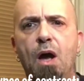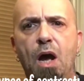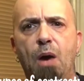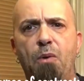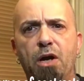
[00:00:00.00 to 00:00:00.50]

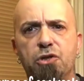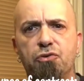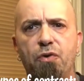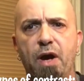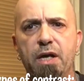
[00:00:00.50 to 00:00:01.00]
I want to
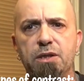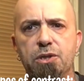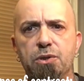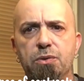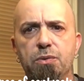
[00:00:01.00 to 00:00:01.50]
try
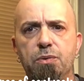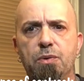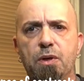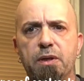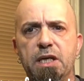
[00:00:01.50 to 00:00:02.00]
to
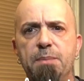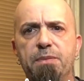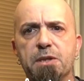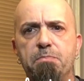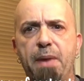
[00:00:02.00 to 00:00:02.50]
keep
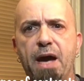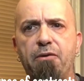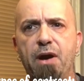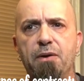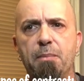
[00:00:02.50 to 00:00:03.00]
this
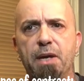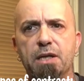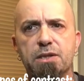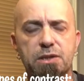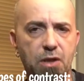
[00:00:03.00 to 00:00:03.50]
background a
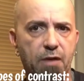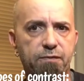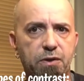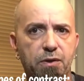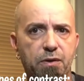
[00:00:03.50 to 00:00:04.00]
bit
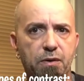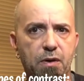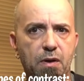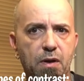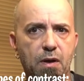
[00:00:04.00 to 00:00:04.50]
softer,
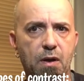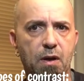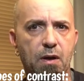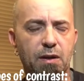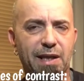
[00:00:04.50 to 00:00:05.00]

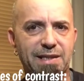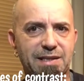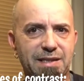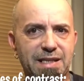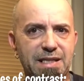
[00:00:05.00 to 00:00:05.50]
less
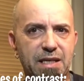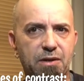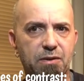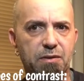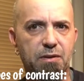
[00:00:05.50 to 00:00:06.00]

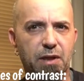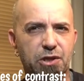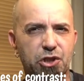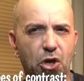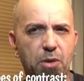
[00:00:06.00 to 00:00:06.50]
detailed, less
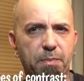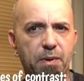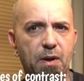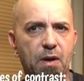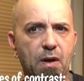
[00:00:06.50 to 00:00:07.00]
sharp,
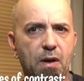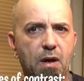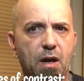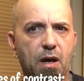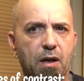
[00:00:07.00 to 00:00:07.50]

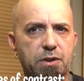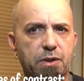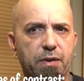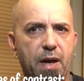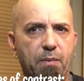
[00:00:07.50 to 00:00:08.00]

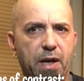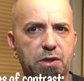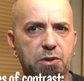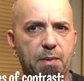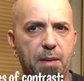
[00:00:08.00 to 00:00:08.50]
so that when I
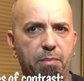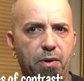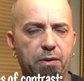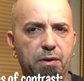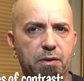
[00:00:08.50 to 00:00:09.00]
do my
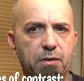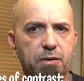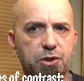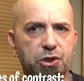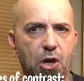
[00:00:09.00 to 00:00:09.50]
bird,
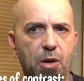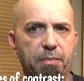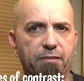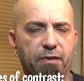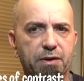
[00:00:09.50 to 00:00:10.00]

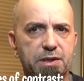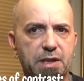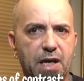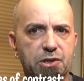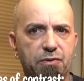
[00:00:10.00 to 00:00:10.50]
sharp and very
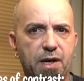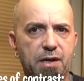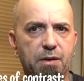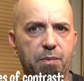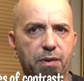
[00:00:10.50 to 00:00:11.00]

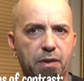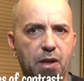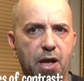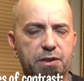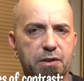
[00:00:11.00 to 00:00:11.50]
saturated with
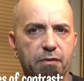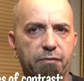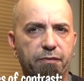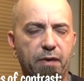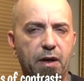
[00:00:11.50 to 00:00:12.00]
lots
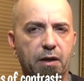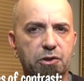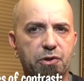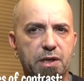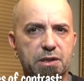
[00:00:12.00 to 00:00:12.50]
of
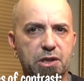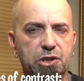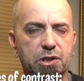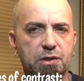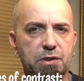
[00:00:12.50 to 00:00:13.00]

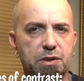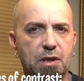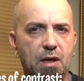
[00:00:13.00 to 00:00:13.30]
transitions